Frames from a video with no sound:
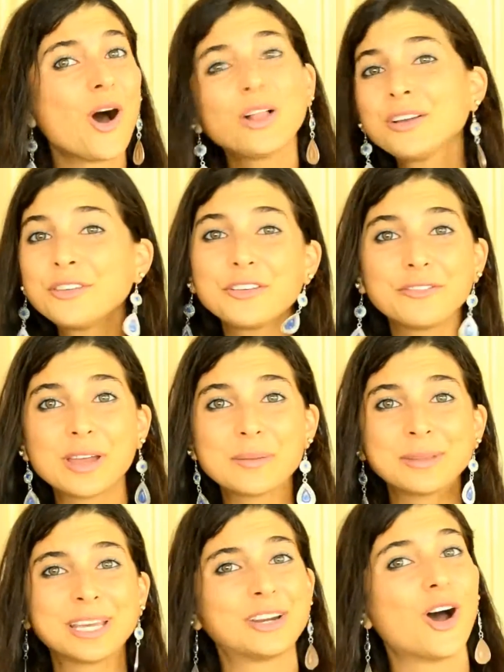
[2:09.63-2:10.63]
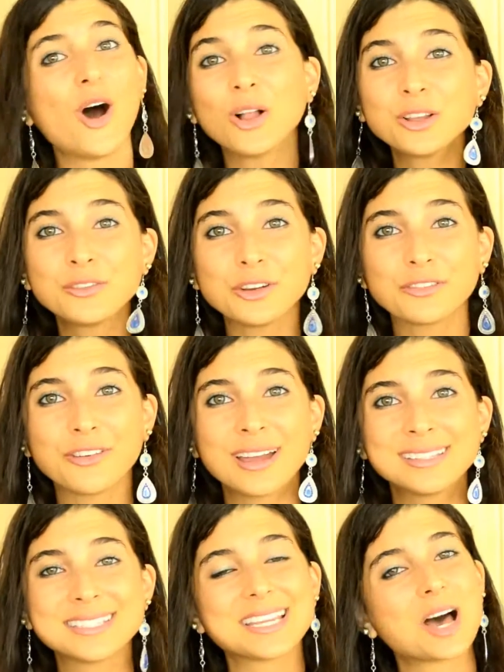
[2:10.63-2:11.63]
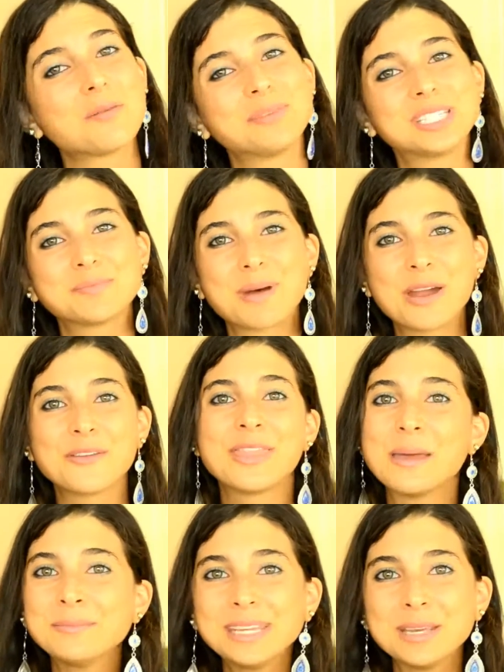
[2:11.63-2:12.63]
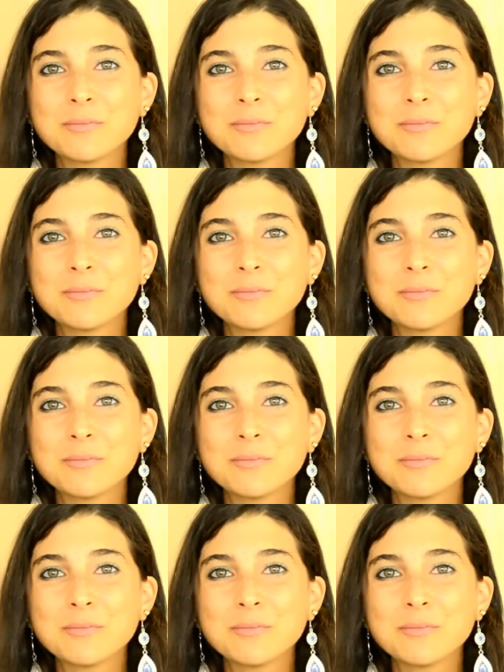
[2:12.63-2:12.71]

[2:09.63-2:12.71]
all of your family and all of your friends to help inspire them to